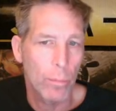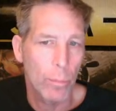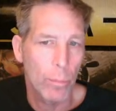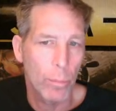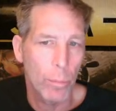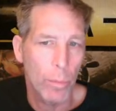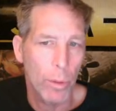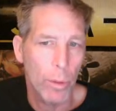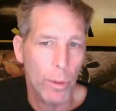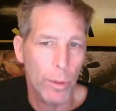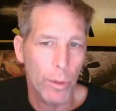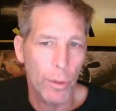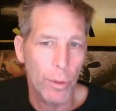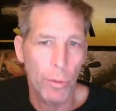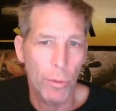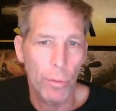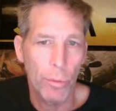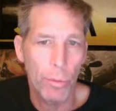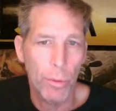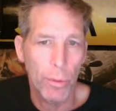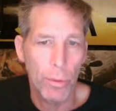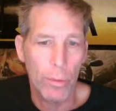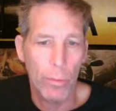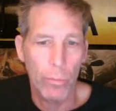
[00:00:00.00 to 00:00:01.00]
but you
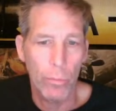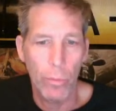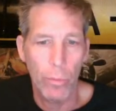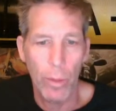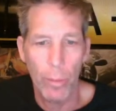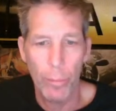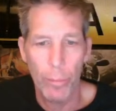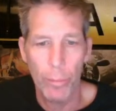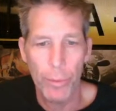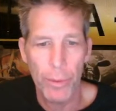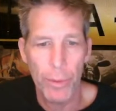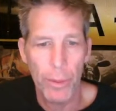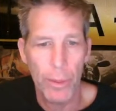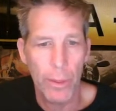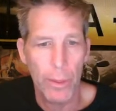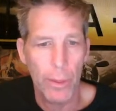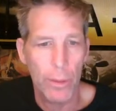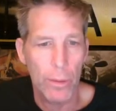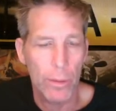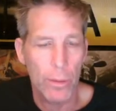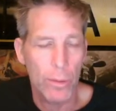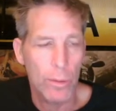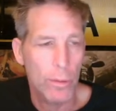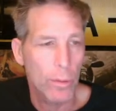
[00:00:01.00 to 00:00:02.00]
can replicate
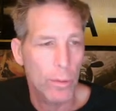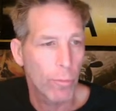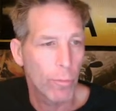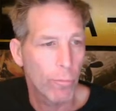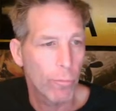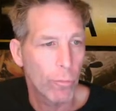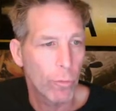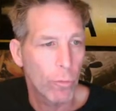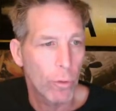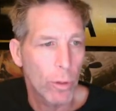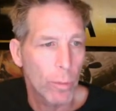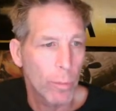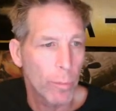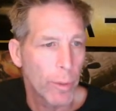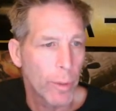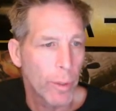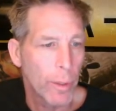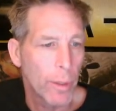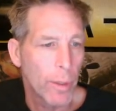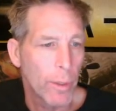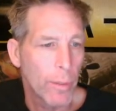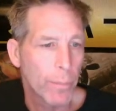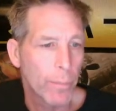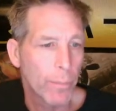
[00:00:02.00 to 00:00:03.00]
the format.